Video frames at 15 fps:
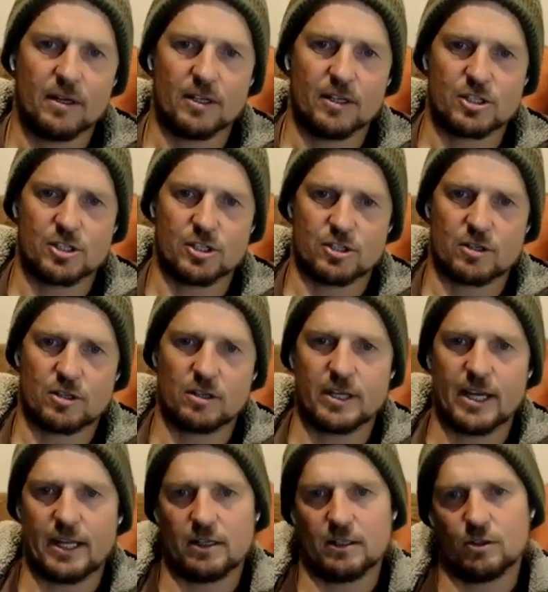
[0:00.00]
It's just
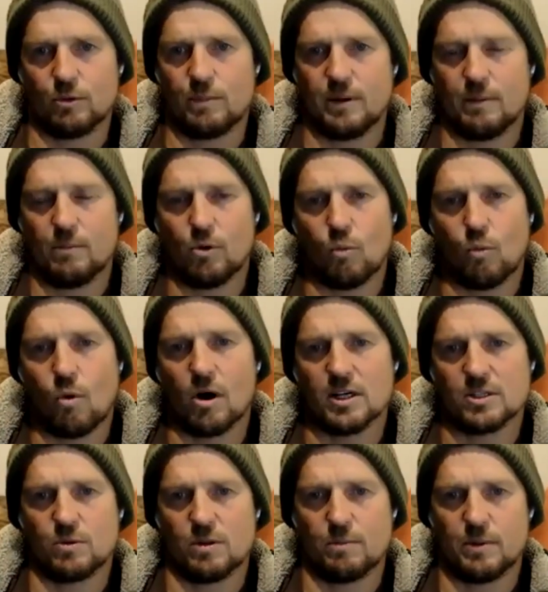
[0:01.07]
getting a little bit more
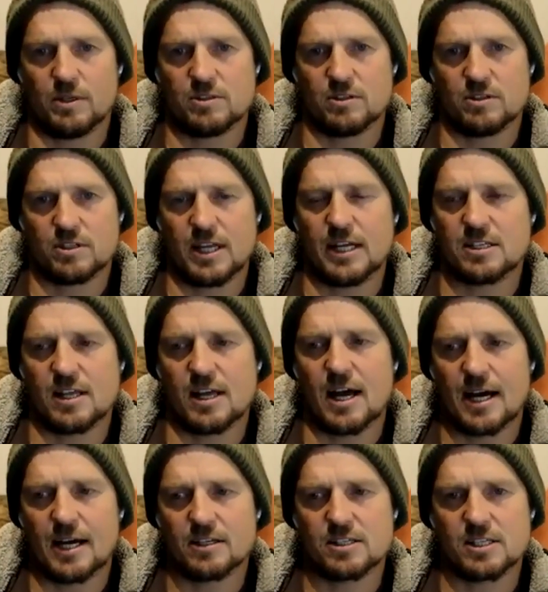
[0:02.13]
wise with business. That's the
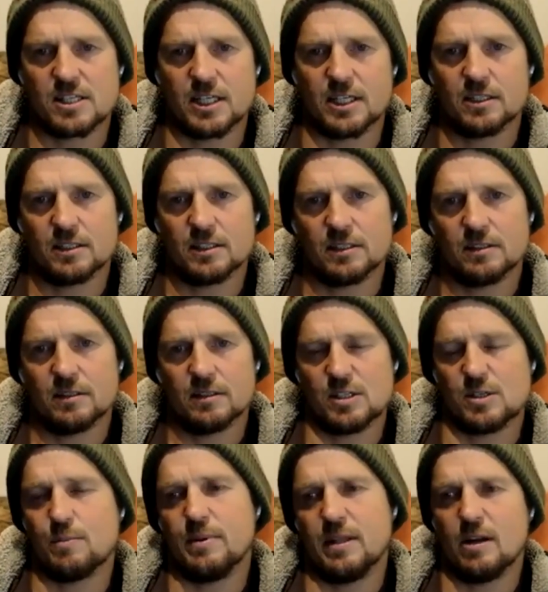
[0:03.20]
hardest thing.
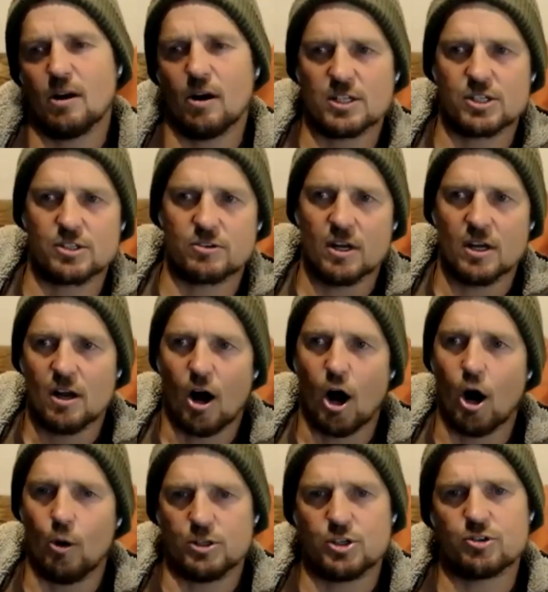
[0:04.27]
It's a bit I
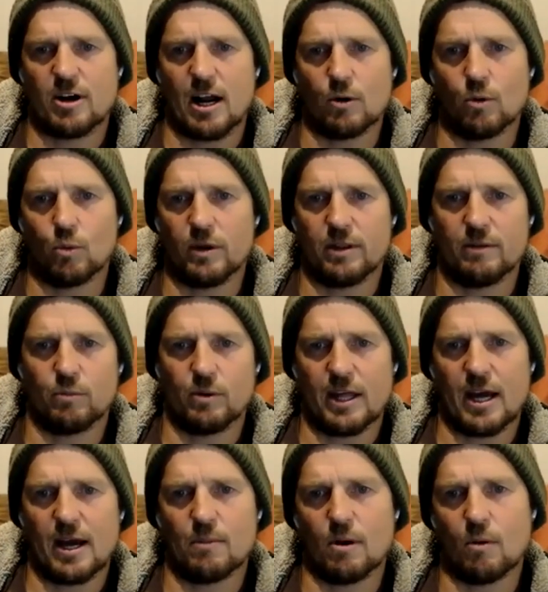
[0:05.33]
would struggle with
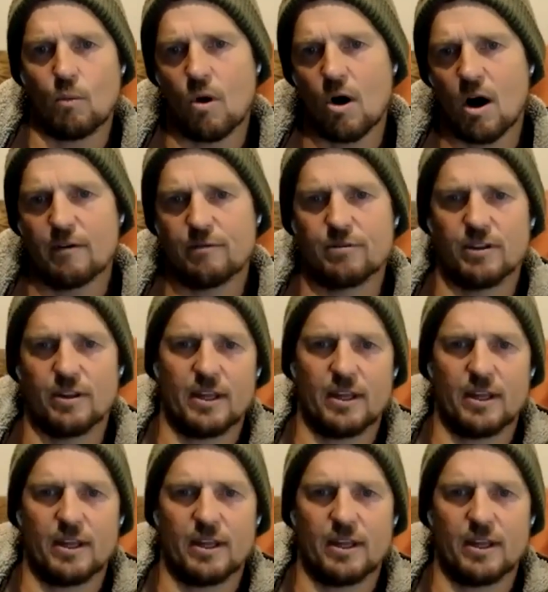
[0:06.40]
without my wife.